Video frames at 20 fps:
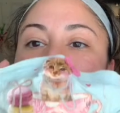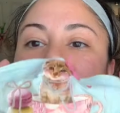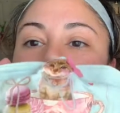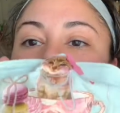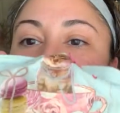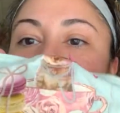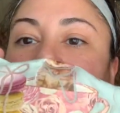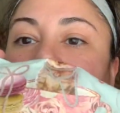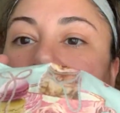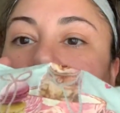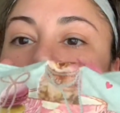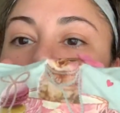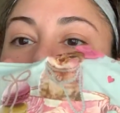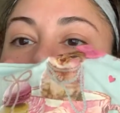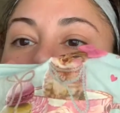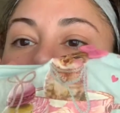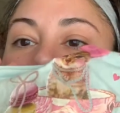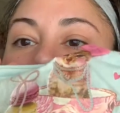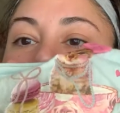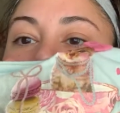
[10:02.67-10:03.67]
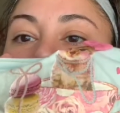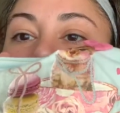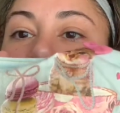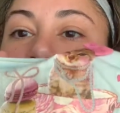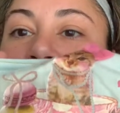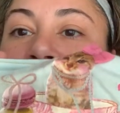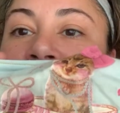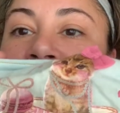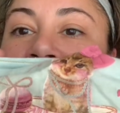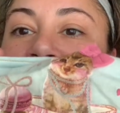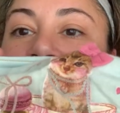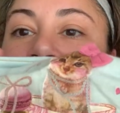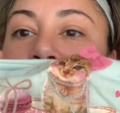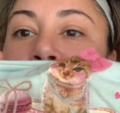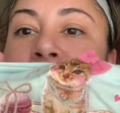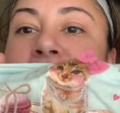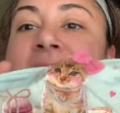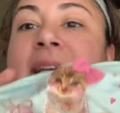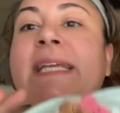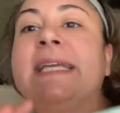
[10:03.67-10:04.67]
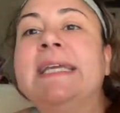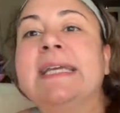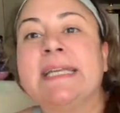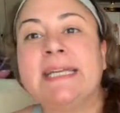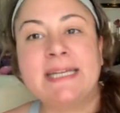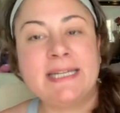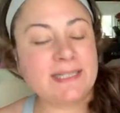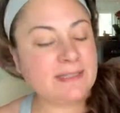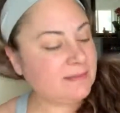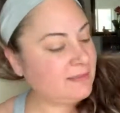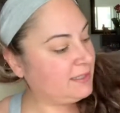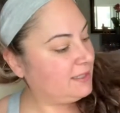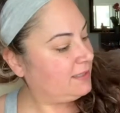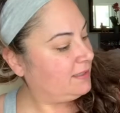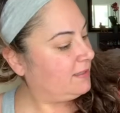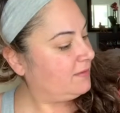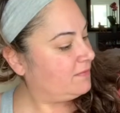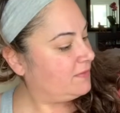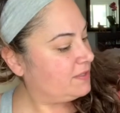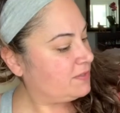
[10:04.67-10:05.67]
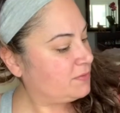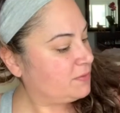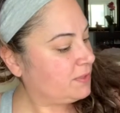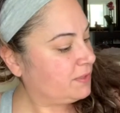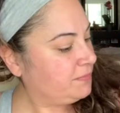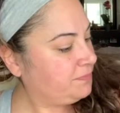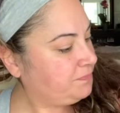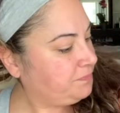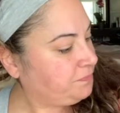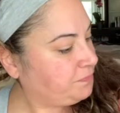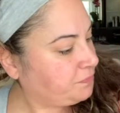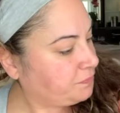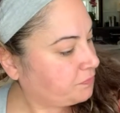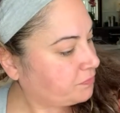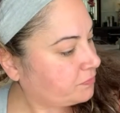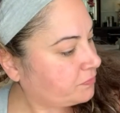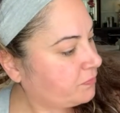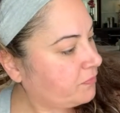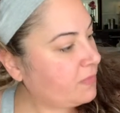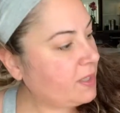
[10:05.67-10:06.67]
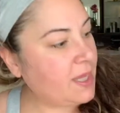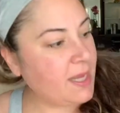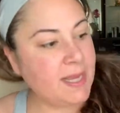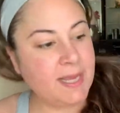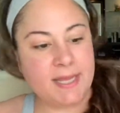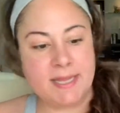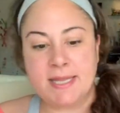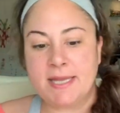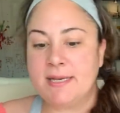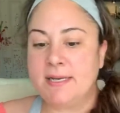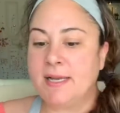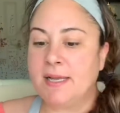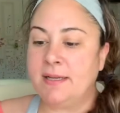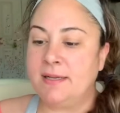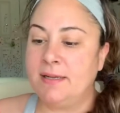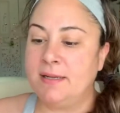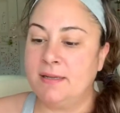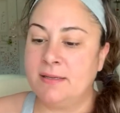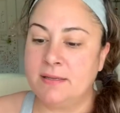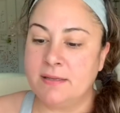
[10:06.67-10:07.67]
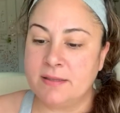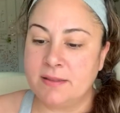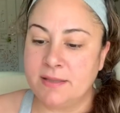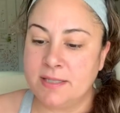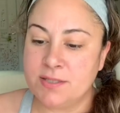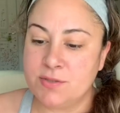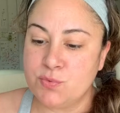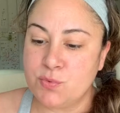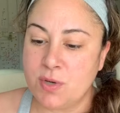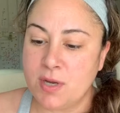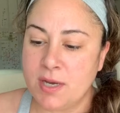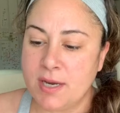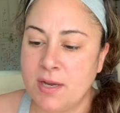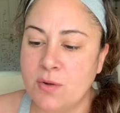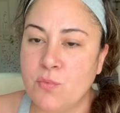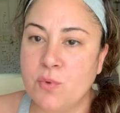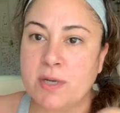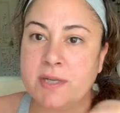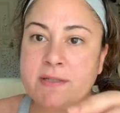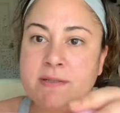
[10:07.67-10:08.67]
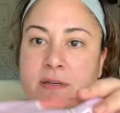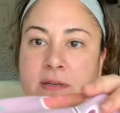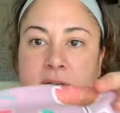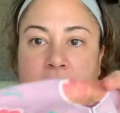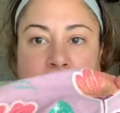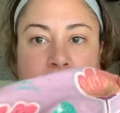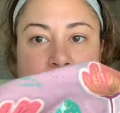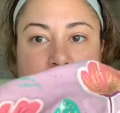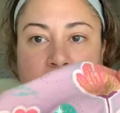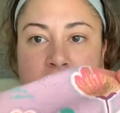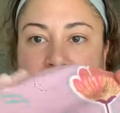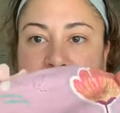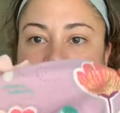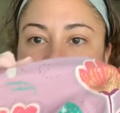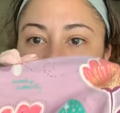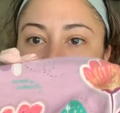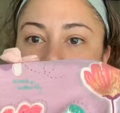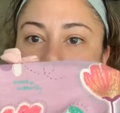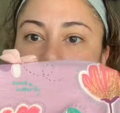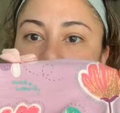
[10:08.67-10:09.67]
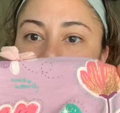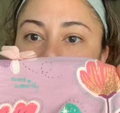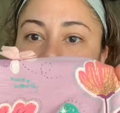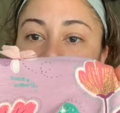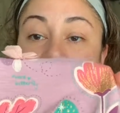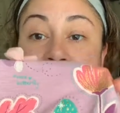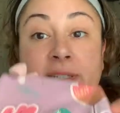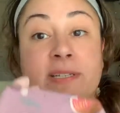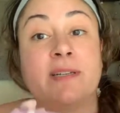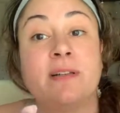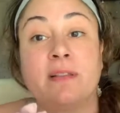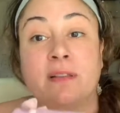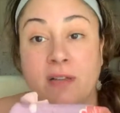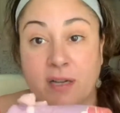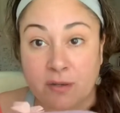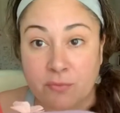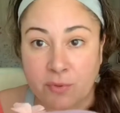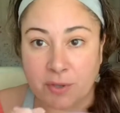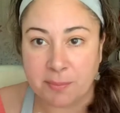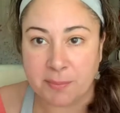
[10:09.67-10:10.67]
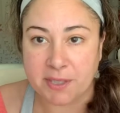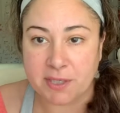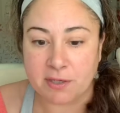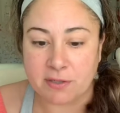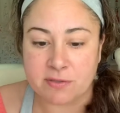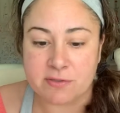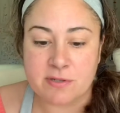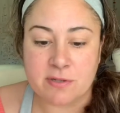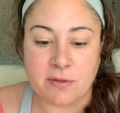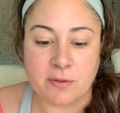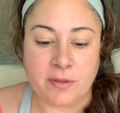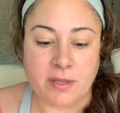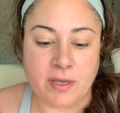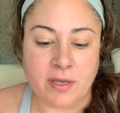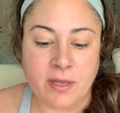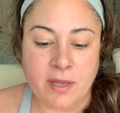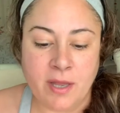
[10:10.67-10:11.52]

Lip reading: the little macaroons on it, a little teacup and the kitty. I love this one. And then this one was another one of my daughter's shirts. I did a lot with my daughter's clothing.